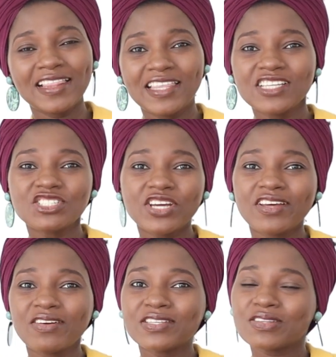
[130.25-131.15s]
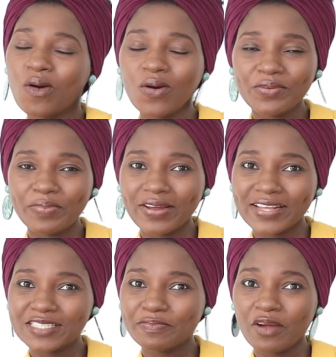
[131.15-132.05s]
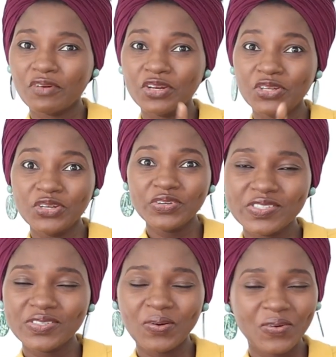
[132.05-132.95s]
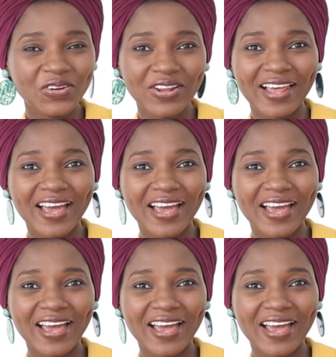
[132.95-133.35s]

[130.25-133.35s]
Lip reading: and this channel is all about inspiring you to own your